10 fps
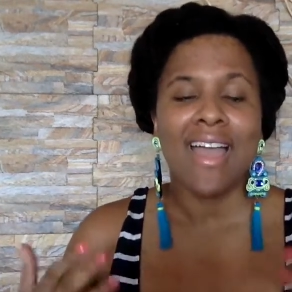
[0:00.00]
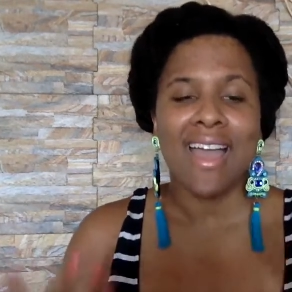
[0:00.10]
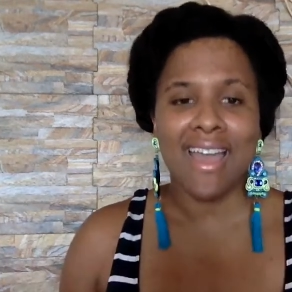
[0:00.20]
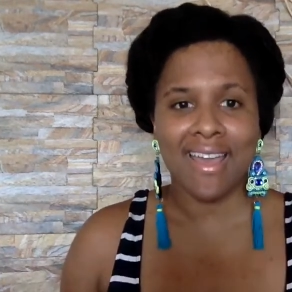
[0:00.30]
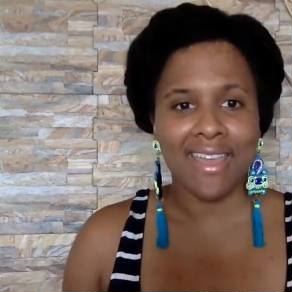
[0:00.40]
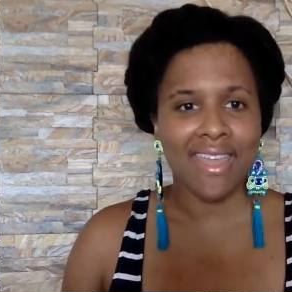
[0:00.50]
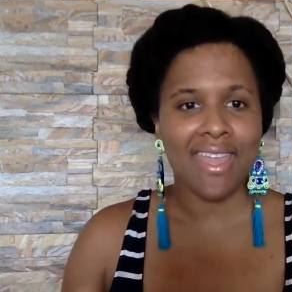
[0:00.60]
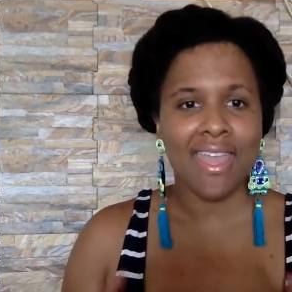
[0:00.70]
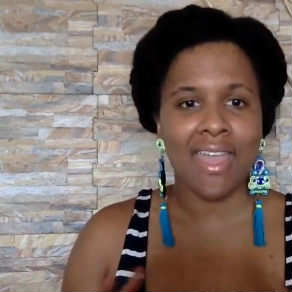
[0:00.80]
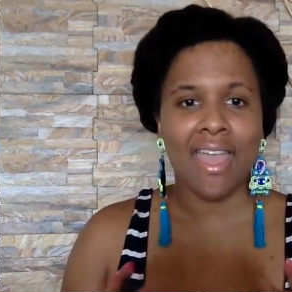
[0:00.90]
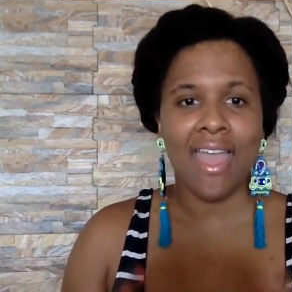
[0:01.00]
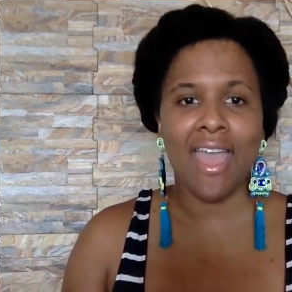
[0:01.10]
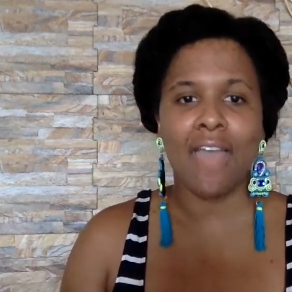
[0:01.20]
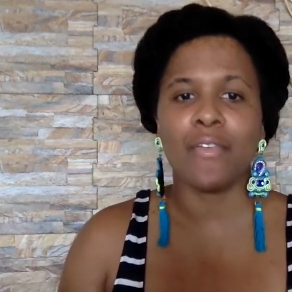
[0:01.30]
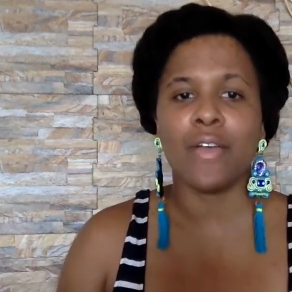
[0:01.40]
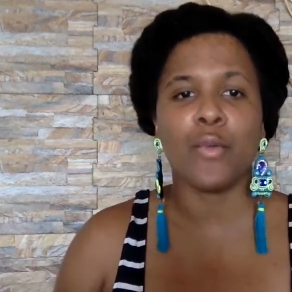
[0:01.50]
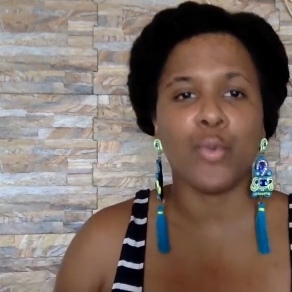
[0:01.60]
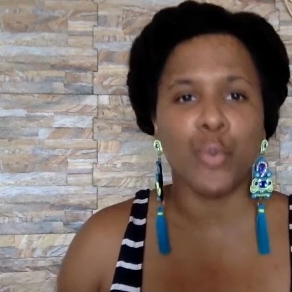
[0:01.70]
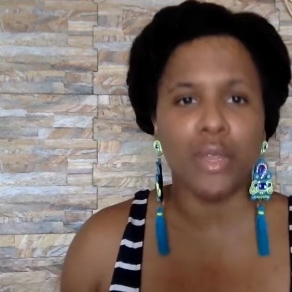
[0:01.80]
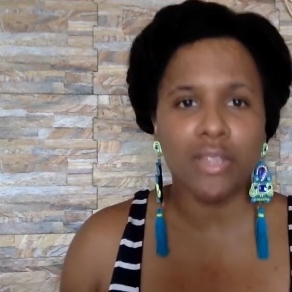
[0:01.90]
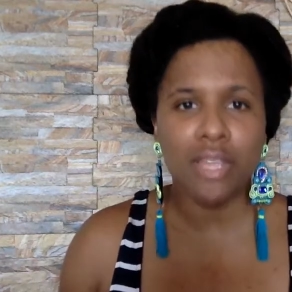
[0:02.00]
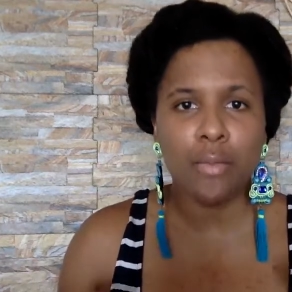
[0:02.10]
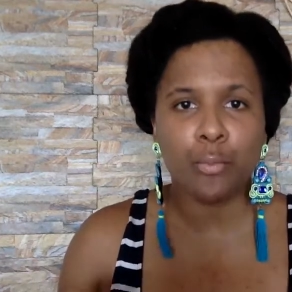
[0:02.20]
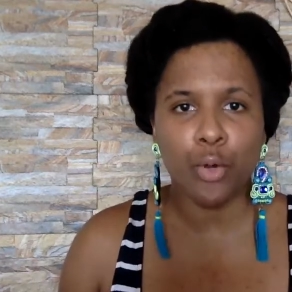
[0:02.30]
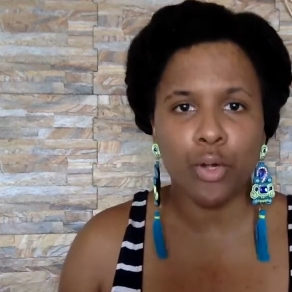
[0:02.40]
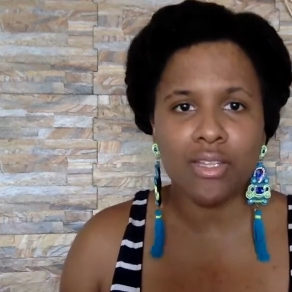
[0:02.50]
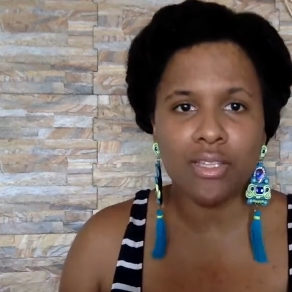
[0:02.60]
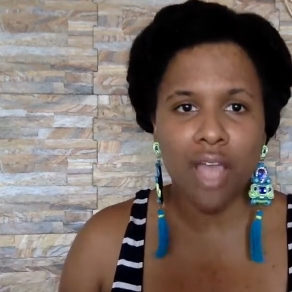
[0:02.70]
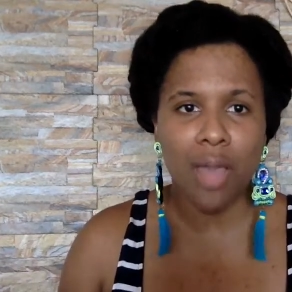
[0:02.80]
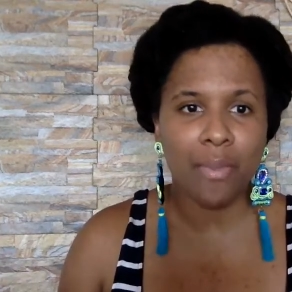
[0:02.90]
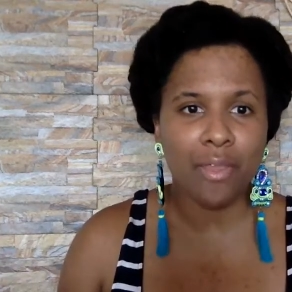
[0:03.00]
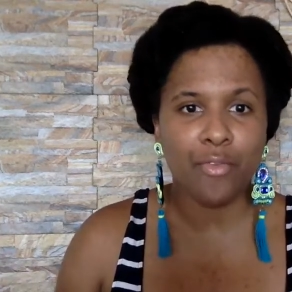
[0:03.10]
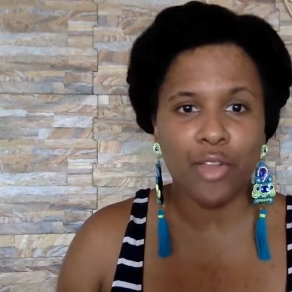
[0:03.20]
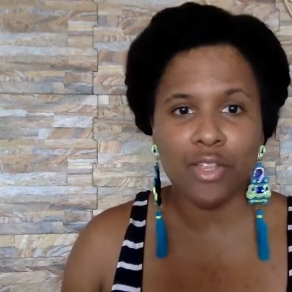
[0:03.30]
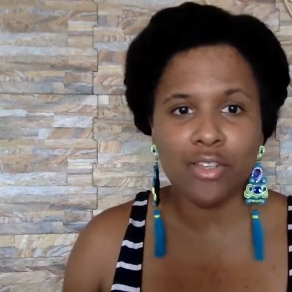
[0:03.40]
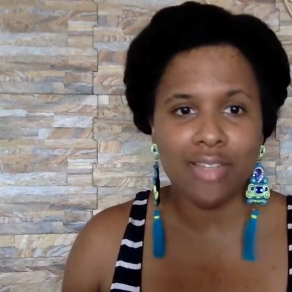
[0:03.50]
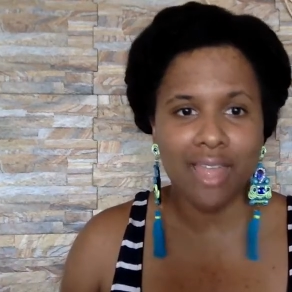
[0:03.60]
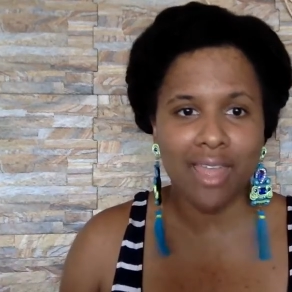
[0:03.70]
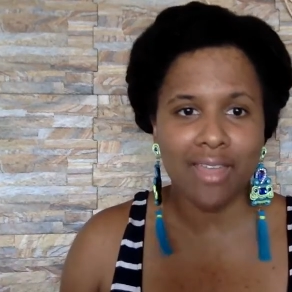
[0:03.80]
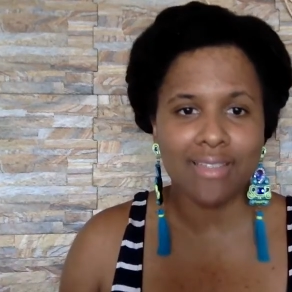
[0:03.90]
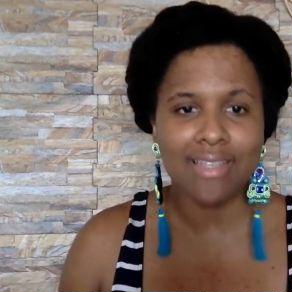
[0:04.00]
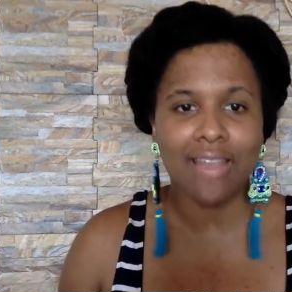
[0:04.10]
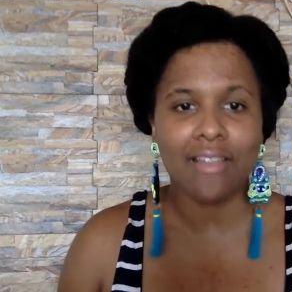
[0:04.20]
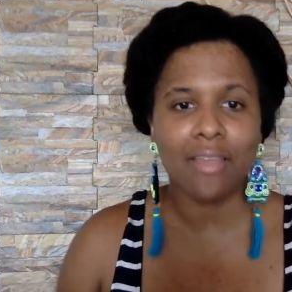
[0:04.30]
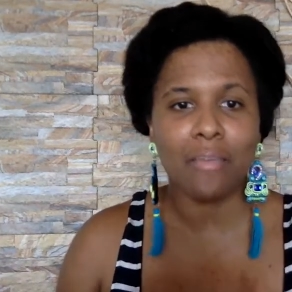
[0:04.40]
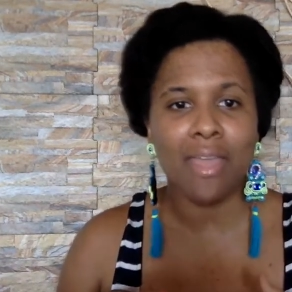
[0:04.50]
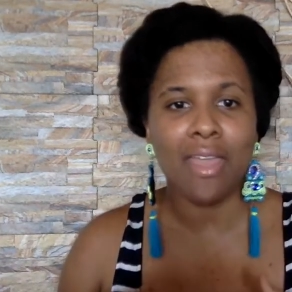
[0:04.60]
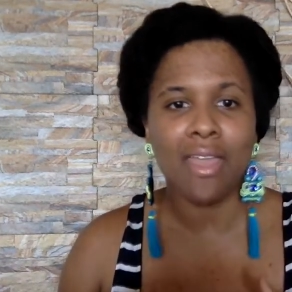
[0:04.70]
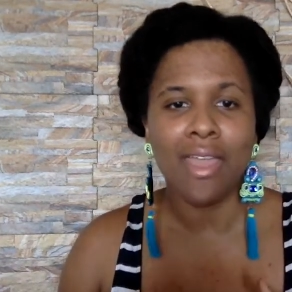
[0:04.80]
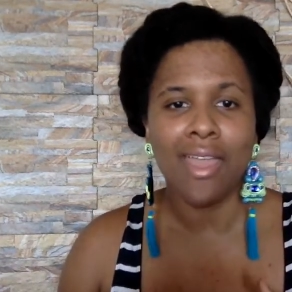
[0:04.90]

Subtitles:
I have a really important topic for you today. It's kind of like my